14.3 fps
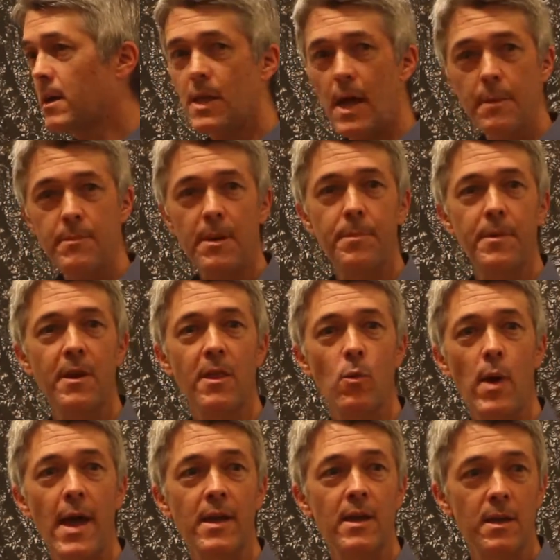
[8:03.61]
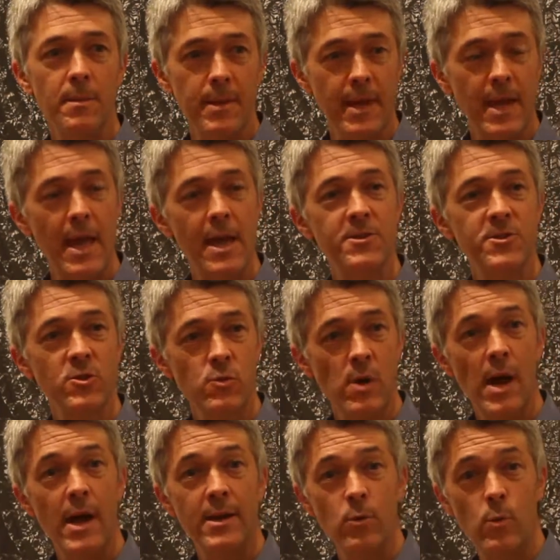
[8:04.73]
climbed up into the wagon and began to
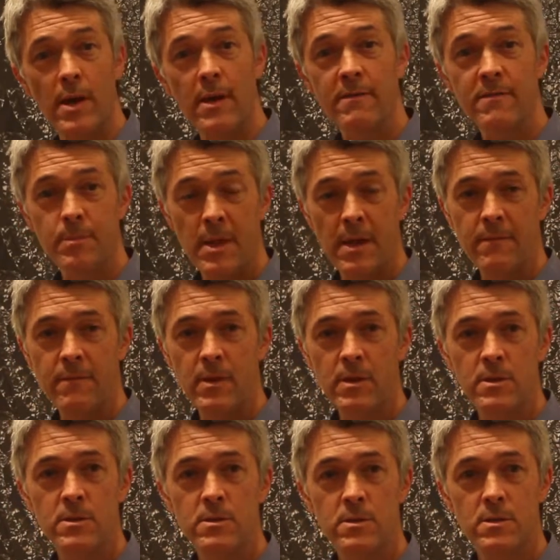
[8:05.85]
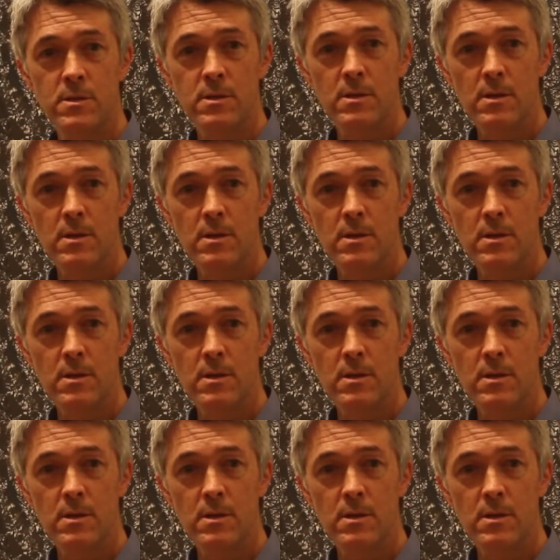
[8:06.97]
ride away from that village.